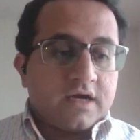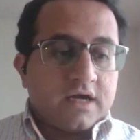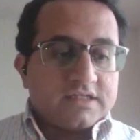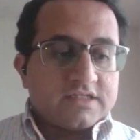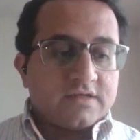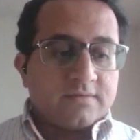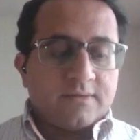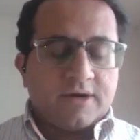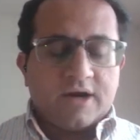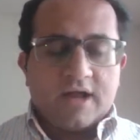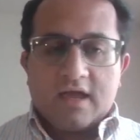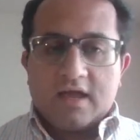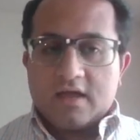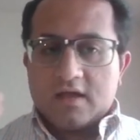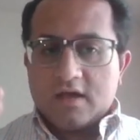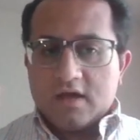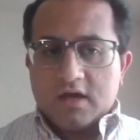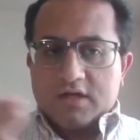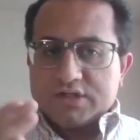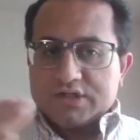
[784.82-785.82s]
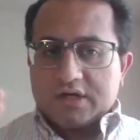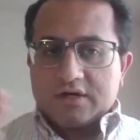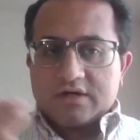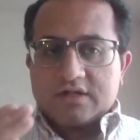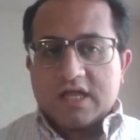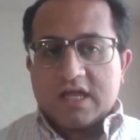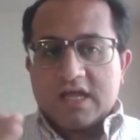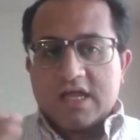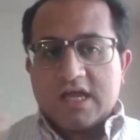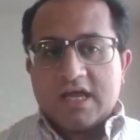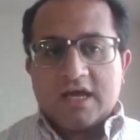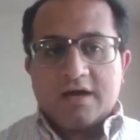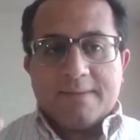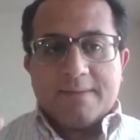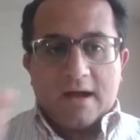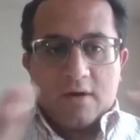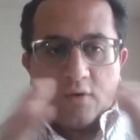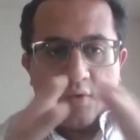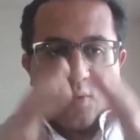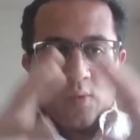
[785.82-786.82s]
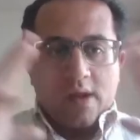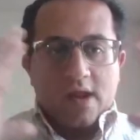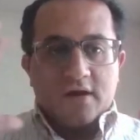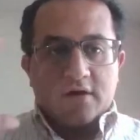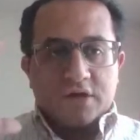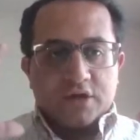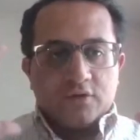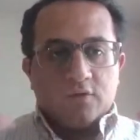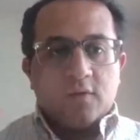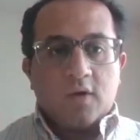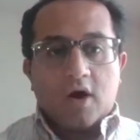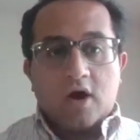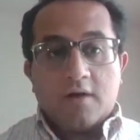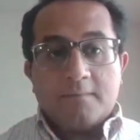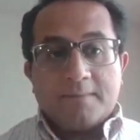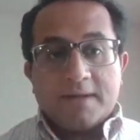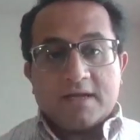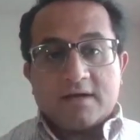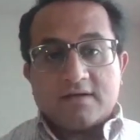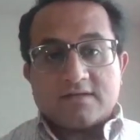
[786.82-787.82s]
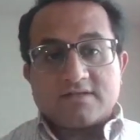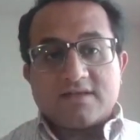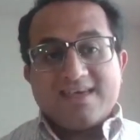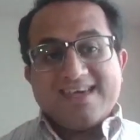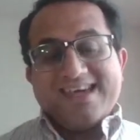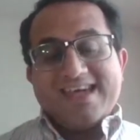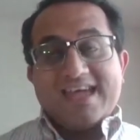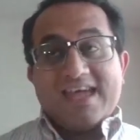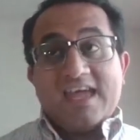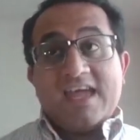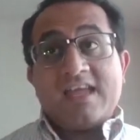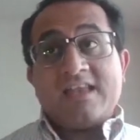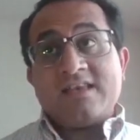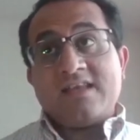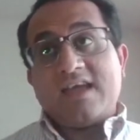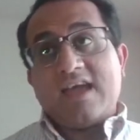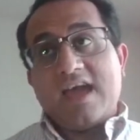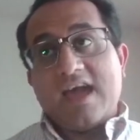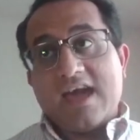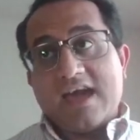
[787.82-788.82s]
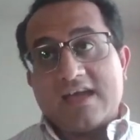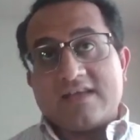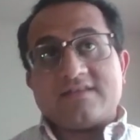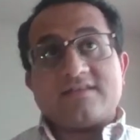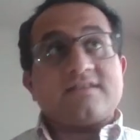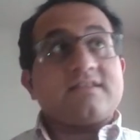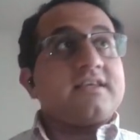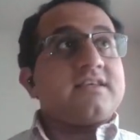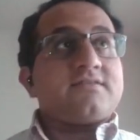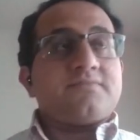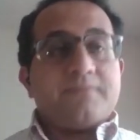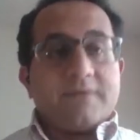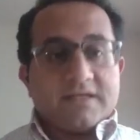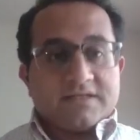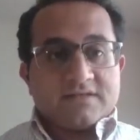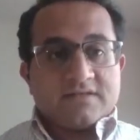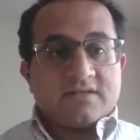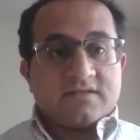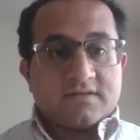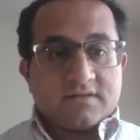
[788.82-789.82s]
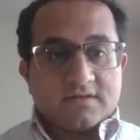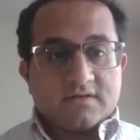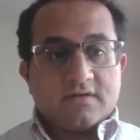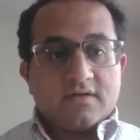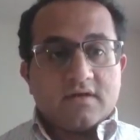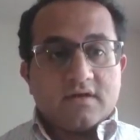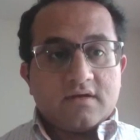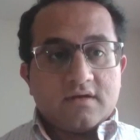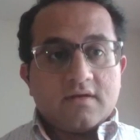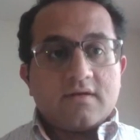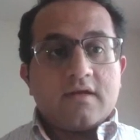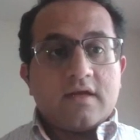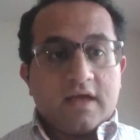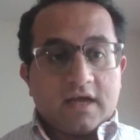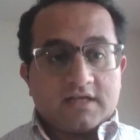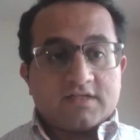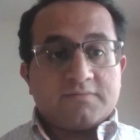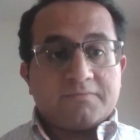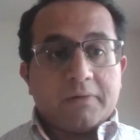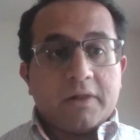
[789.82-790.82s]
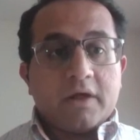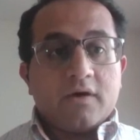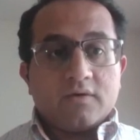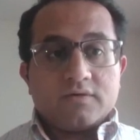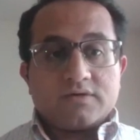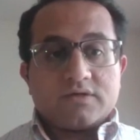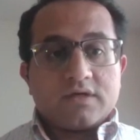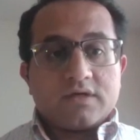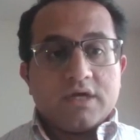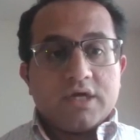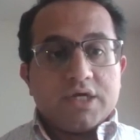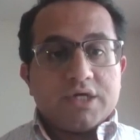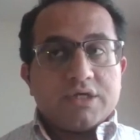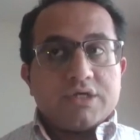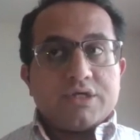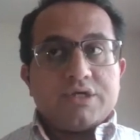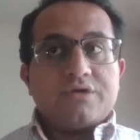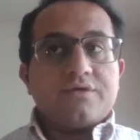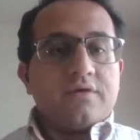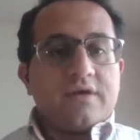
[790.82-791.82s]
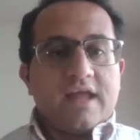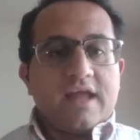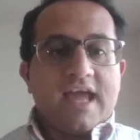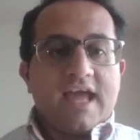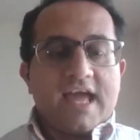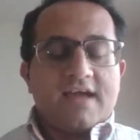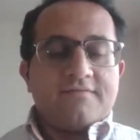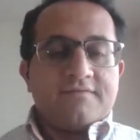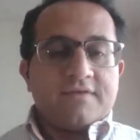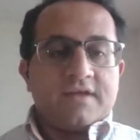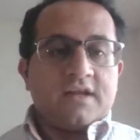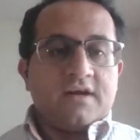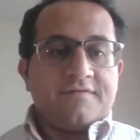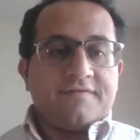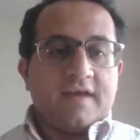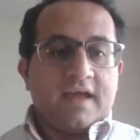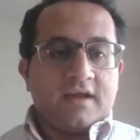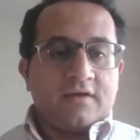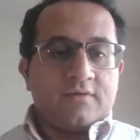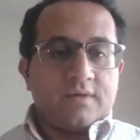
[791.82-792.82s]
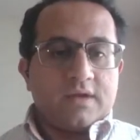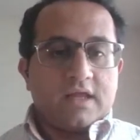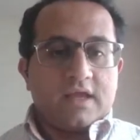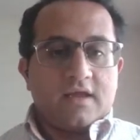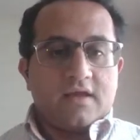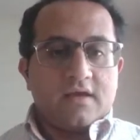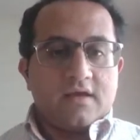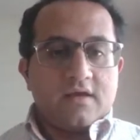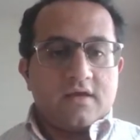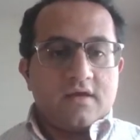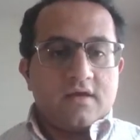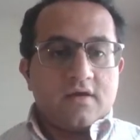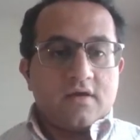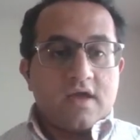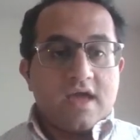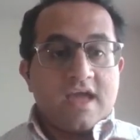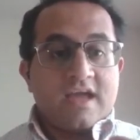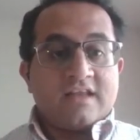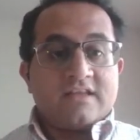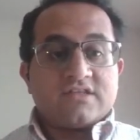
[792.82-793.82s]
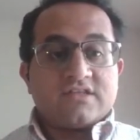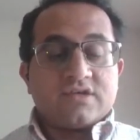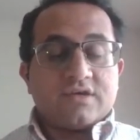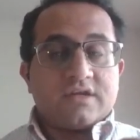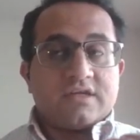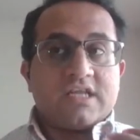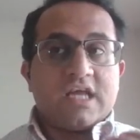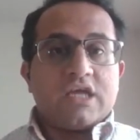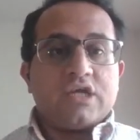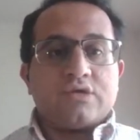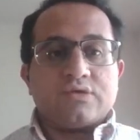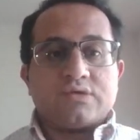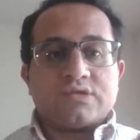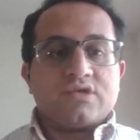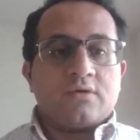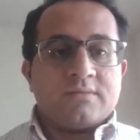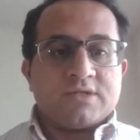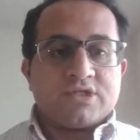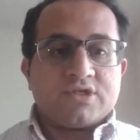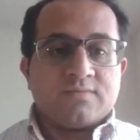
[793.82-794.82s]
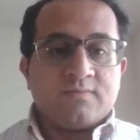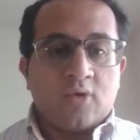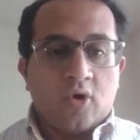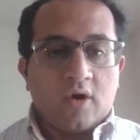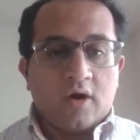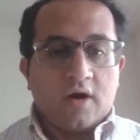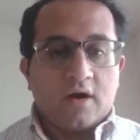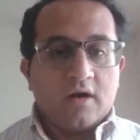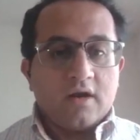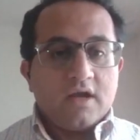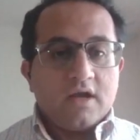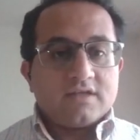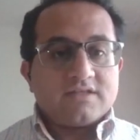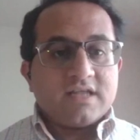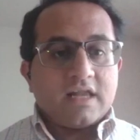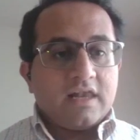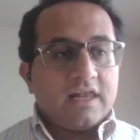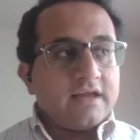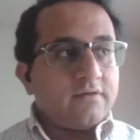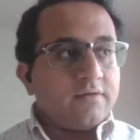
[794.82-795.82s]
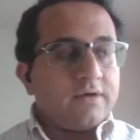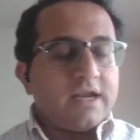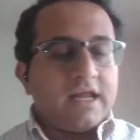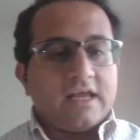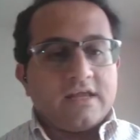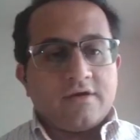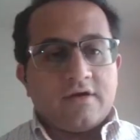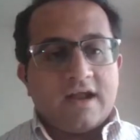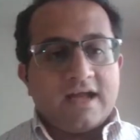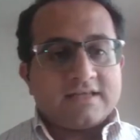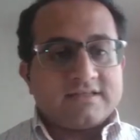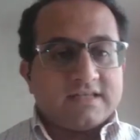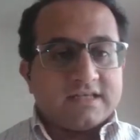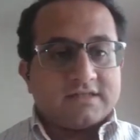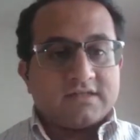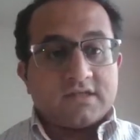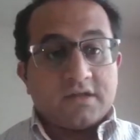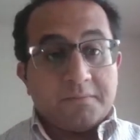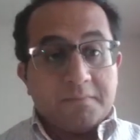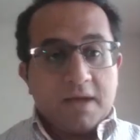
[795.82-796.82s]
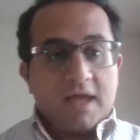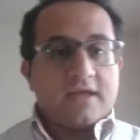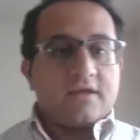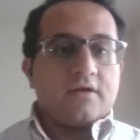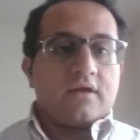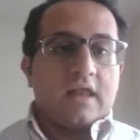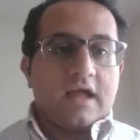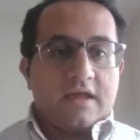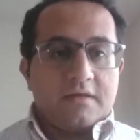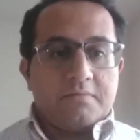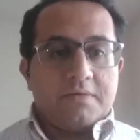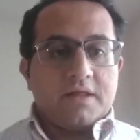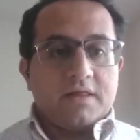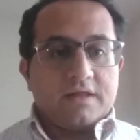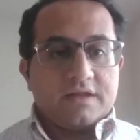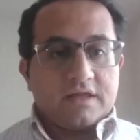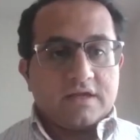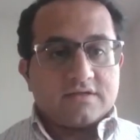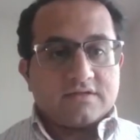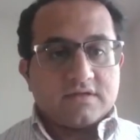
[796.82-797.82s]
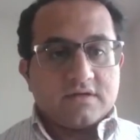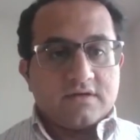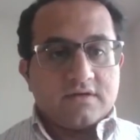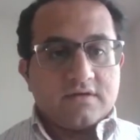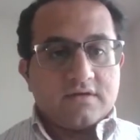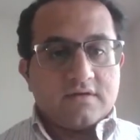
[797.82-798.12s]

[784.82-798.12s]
customer, hey, start thinking about where you are, because in case this business explodes, you don't have enough equity, and it's going to take you so much more to liquidate your assets to pay your liabilities.